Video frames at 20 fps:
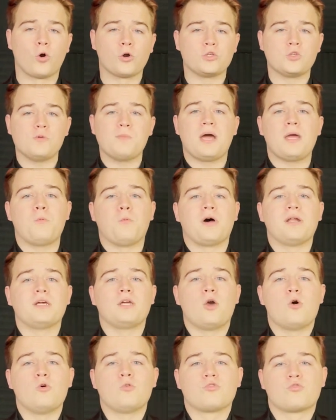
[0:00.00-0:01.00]
Or you might want
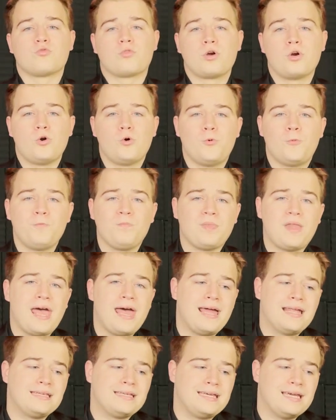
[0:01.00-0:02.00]
to go through
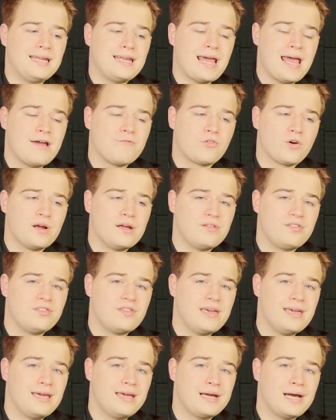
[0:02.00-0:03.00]
and get
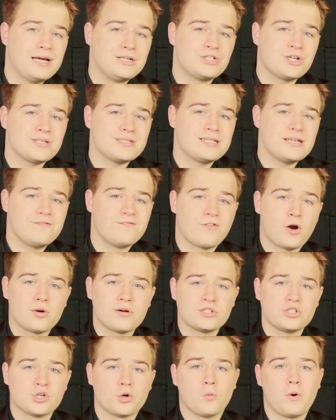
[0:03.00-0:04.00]
everything adjusted
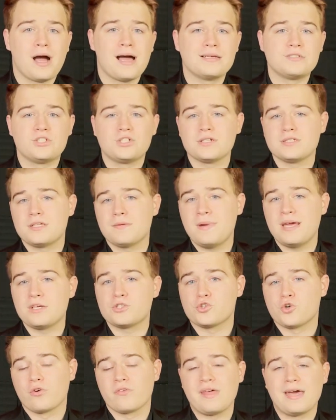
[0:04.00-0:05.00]
furniture-wise just to
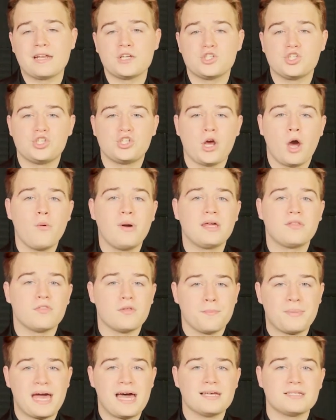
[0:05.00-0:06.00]
make sure that it's showing
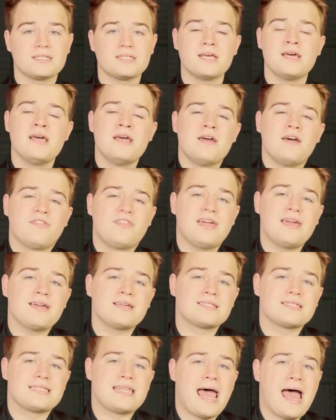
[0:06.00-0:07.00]
the best.
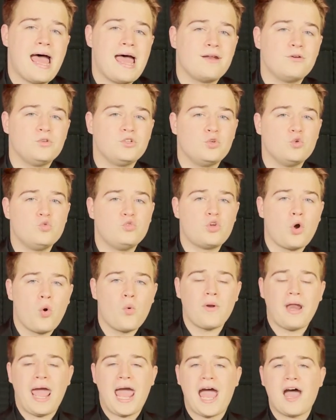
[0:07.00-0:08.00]
Things that you
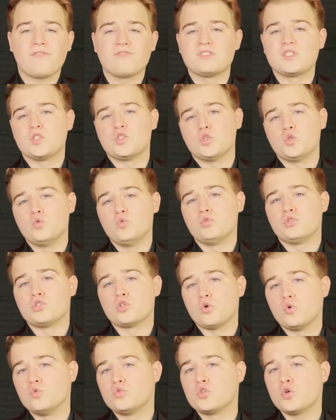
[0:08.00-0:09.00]
don't have to do
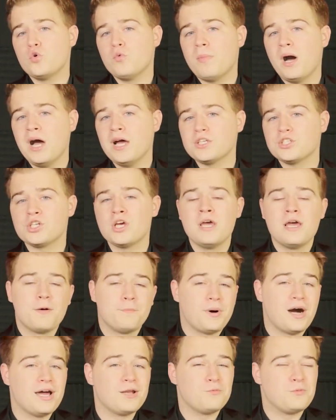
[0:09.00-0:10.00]
too much,
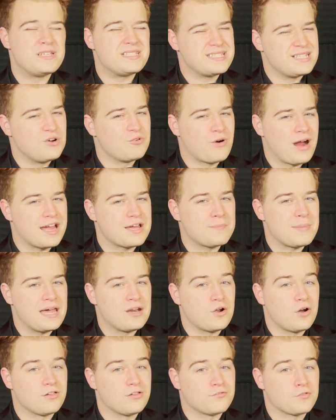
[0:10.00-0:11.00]
but we still
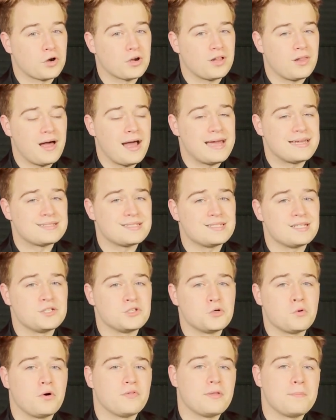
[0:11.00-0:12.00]
recommend all of our clients to
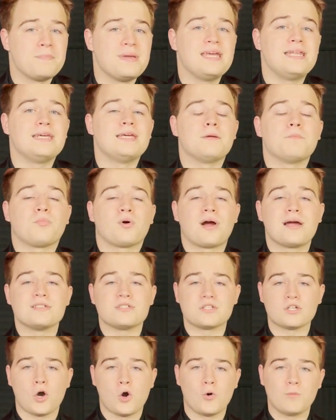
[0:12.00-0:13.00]
do on the
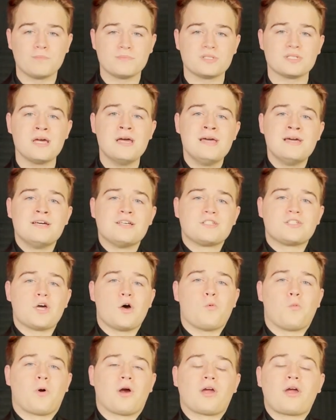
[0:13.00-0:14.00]
median-priced homes.
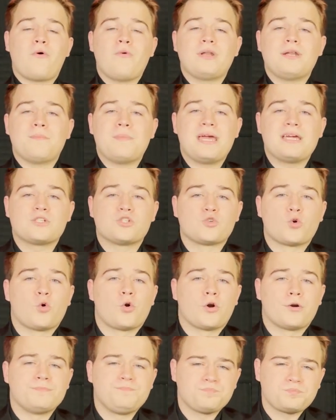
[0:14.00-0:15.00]
So we're going to make
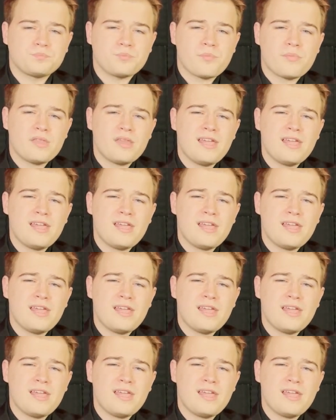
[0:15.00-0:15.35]
sure